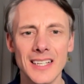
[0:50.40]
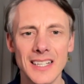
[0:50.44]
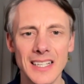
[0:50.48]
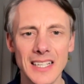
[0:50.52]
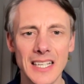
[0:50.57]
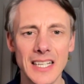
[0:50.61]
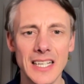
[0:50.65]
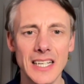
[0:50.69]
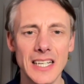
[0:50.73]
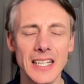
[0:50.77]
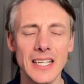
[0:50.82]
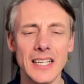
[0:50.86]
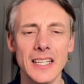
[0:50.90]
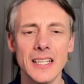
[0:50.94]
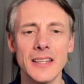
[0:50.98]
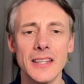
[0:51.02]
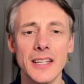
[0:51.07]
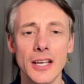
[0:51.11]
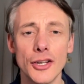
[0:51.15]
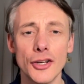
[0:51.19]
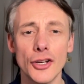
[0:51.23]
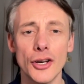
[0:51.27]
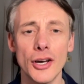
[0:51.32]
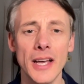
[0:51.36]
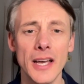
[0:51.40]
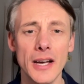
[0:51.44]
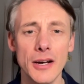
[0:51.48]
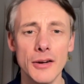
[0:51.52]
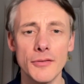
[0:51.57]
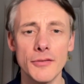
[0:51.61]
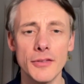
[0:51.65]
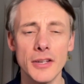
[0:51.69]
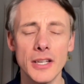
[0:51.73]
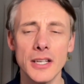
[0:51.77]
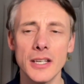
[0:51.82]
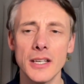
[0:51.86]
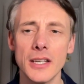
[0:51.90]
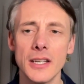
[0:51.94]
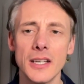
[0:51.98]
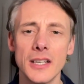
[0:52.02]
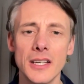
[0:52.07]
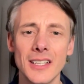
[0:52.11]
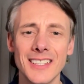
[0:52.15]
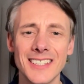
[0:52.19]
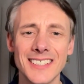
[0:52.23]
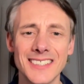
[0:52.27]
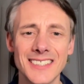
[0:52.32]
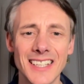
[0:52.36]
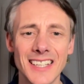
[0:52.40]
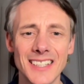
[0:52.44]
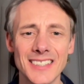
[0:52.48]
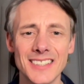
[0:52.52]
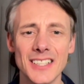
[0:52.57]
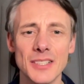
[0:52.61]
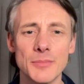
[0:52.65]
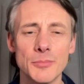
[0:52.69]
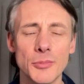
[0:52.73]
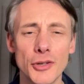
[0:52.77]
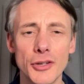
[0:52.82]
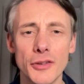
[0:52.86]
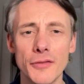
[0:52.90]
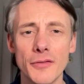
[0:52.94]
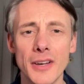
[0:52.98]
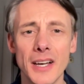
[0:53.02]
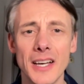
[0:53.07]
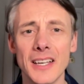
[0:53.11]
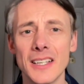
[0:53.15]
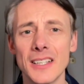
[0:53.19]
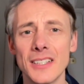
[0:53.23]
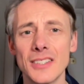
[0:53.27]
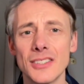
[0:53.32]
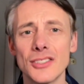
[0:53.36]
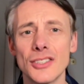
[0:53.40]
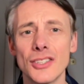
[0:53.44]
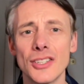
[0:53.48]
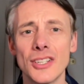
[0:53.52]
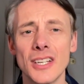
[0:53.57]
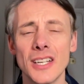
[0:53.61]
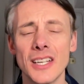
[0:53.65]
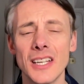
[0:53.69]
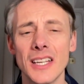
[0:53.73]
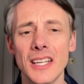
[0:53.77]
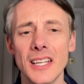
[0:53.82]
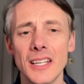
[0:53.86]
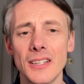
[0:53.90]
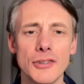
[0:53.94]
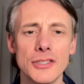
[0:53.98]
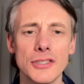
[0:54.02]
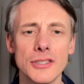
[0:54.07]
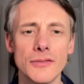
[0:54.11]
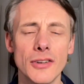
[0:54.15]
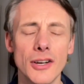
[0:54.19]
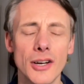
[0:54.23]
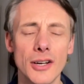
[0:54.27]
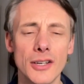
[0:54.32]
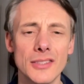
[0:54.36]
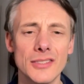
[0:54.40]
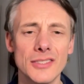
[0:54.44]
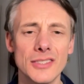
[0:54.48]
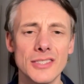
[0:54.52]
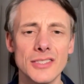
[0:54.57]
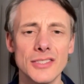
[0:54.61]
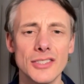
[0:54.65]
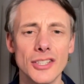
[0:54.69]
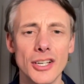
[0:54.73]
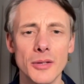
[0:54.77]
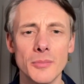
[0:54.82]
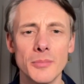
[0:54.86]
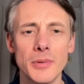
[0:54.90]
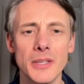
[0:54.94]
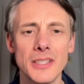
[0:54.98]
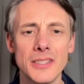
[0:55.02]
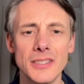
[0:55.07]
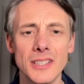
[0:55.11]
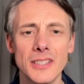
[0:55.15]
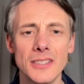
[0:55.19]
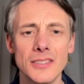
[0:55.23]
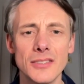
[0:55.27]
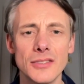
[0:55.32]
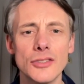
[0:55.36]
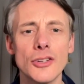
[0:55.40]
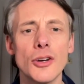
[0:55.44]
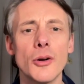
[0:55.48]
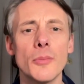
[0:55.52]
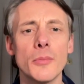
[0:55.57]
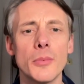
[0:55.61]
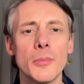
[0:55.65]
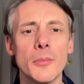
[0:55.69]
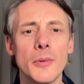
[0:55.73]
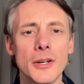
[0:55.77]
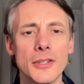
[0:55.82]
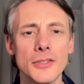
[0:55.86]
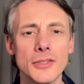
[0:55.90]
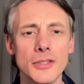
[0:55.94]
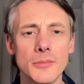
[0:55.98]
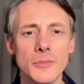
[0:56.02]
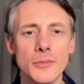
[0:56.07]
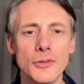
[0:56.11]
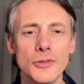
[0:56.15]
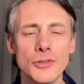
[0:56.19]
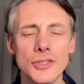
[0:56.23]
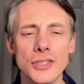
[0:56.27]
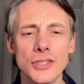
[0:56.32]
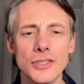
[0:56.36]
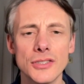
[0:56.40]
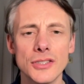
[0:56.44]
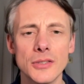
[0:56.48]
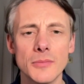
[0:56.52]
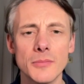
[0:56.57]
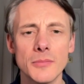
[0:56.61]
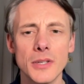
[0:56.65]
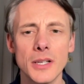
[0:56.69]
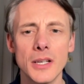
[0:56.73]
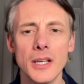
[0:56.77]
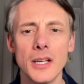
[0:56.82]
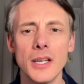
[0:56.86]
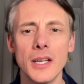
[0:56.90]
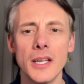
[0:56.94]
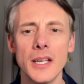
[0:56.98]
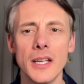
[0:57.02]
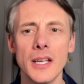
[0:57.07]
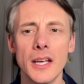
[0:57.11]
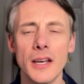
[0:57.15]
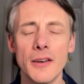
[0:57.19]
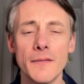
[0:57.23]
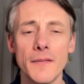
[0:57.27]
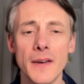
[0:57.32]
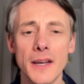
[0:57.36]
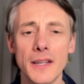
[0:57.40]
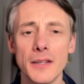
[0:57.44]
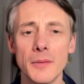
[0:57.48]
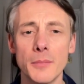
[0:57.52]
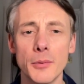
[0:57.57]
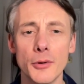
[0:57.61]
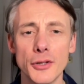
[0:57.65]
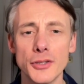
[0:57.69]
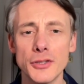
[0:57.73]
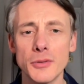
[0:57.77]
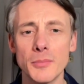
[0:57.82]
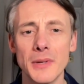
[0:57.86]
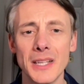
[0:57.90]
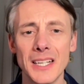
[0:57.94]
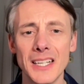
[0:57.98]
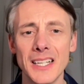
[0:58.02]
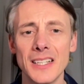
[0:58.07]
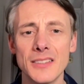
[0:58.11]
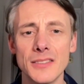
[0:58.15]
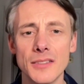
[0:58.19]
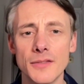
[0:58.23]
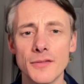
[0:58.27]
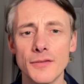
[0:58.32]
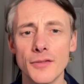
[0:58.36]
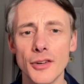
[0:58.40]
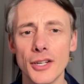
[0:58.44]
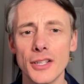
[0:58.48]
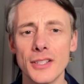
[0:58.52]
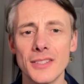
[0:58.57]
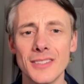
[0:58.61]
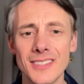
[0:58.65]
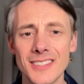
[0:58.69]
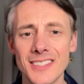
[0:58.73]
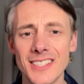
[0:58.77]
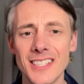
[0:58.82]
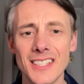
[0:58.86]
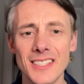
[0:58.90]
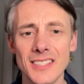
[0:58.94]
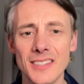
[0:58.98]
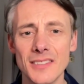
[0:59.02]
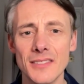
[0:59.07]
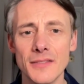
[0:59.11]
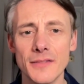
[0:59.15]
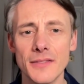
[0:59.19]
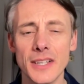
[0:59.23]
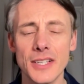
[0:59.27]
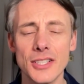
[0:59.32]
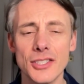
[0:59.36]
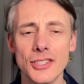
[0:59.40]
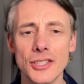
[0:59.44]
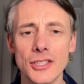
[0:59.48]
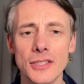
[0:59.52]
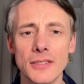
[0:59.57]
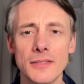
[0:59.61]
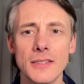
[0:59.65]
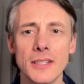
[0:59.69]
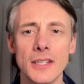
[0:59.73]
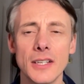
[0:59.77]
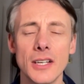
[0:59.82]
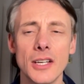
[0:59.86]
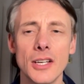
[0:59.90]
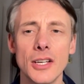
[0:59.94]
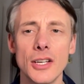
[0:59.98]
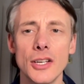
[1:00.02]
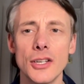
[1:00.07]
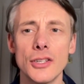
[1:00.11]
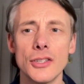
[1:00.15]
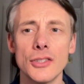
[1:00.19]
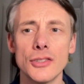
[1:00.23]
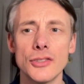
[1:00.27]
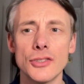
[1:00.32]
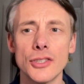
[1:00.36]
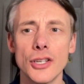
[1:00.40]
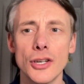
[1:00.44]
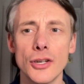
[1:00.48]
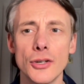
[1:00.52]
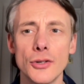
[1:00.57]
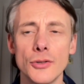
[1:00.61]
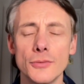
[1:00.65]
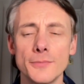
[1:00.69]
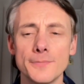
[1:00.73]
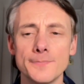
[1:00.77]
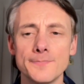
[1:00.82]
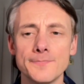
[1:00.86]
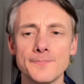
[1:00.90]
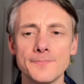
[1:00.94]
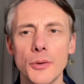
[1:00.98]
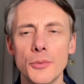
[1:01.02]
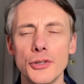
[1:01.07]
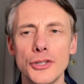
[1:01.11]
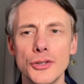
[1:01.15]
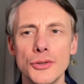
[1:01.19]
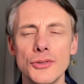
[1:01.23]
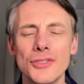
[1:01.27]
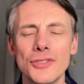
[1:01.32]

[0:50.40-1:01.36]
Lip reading: clearly they are not healthy because the excess body fat is going to risk of heart disease, diabetes, compromise the immune system, affect the body's ability to fight disease and infection. So are we